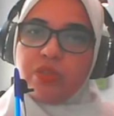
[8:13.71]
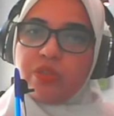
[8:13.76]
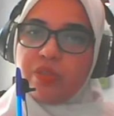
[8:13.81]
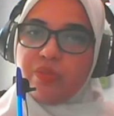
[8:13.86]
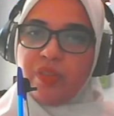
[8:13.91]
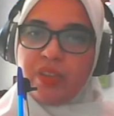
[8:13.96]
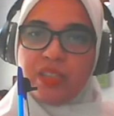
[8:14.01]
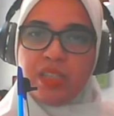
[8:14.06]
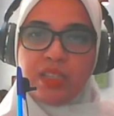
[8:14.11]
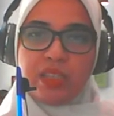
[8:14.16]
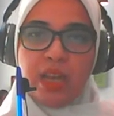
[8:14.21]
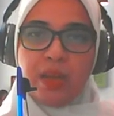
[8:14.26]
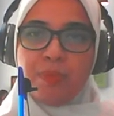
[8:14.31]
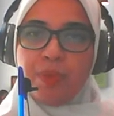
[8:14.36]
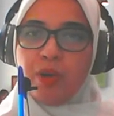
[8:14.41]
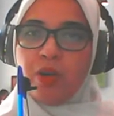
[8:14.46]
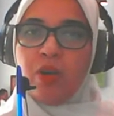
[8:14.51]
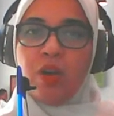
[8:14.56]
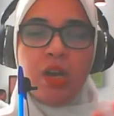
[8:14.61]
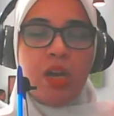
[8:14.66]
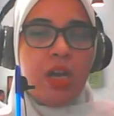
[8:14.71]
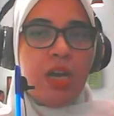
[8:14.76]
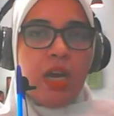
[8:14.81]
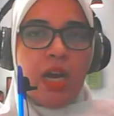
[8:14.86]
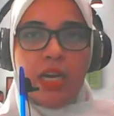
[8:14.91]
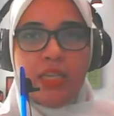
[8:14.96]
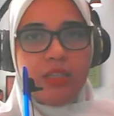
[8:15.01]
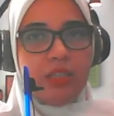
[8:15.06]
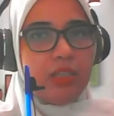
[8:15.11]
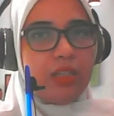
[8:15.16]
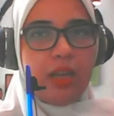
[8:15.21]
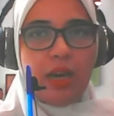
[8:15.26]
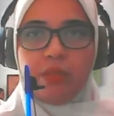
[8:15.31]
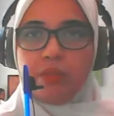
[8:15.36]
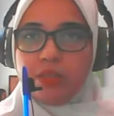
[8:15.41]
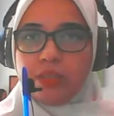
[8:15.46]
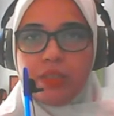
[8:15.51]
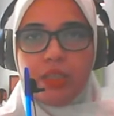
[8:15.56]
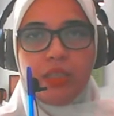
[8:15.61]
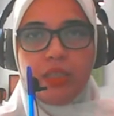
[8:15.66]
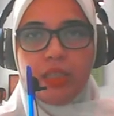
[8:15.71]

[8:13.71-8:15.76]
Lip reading: to fix a typo, and that was done